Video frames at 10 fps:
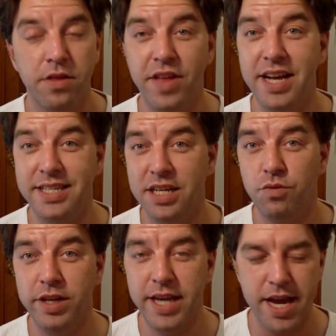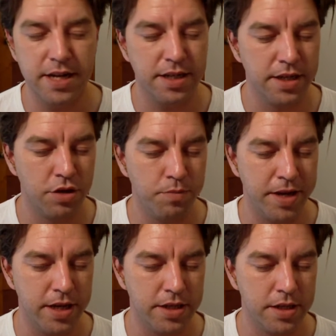That did recant a little
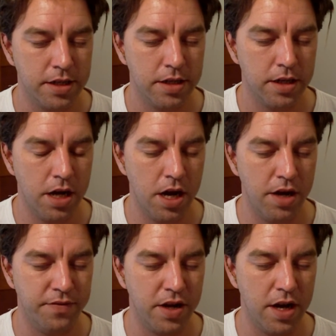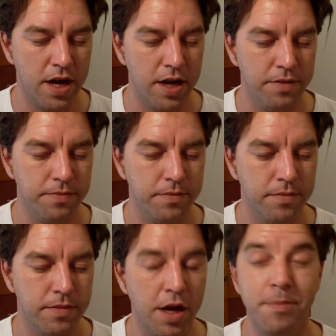bit of
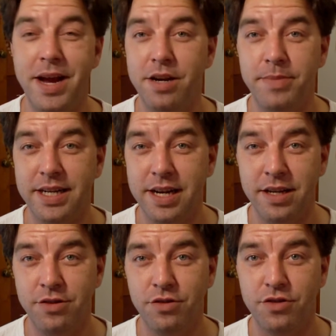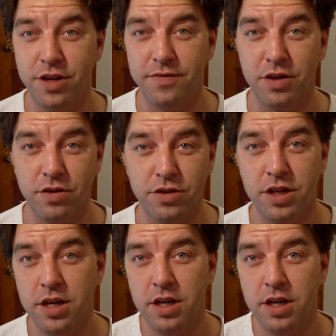Amanda McDaniel Stifler's